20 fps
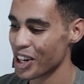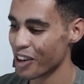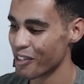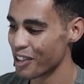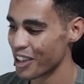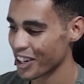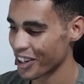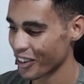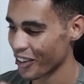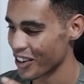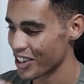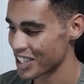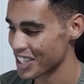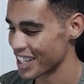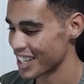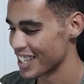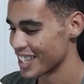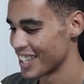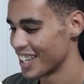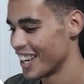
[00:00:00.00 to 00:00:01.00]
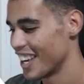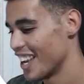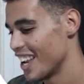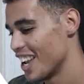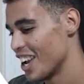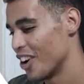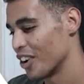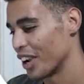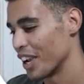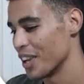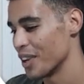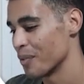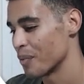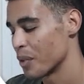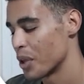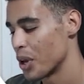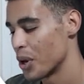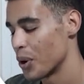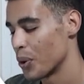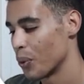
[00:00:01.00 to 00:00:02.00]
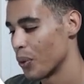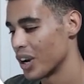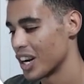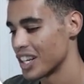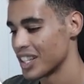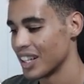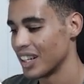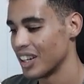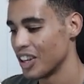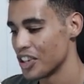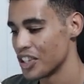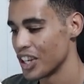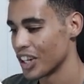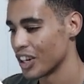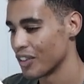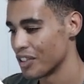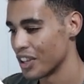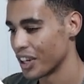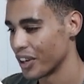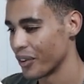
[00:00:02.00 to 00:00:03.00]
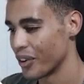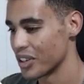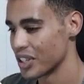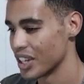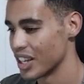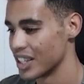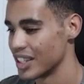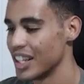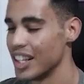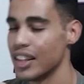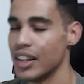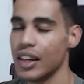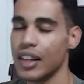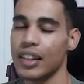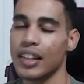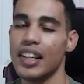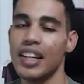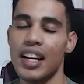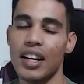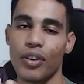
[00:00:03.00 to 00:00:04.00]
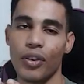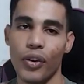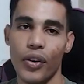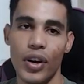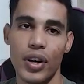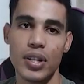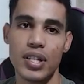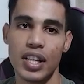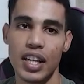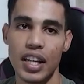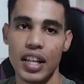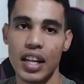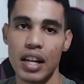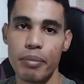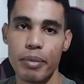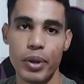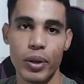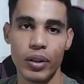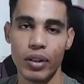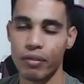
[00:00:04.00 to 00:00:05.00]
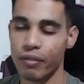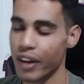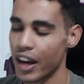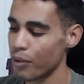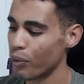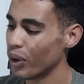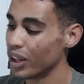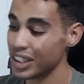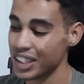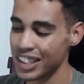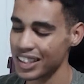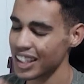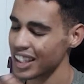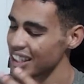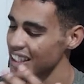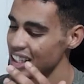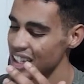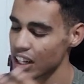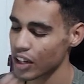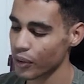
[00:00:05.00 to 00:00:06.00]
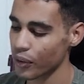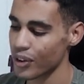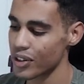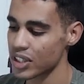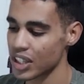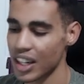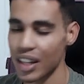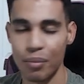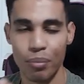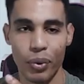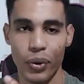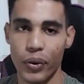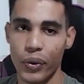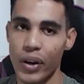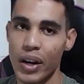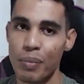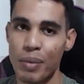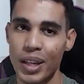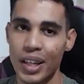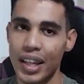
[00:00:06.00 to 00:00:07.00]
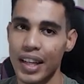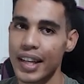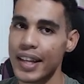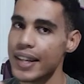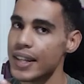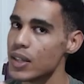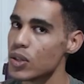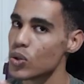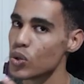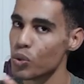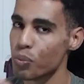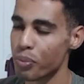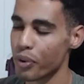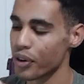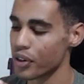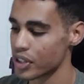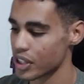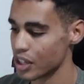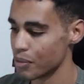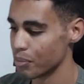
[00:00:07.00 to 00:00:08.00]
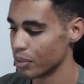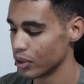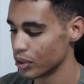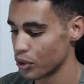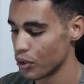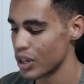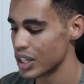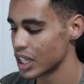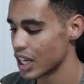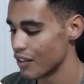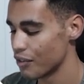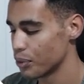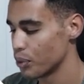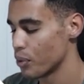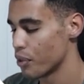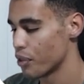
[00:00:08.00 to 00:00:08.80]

of the crosses. Okay, what is the logic of the crosses? Detecting a cross in MQ5, well, detecting a cross in programming is super simple. You just have to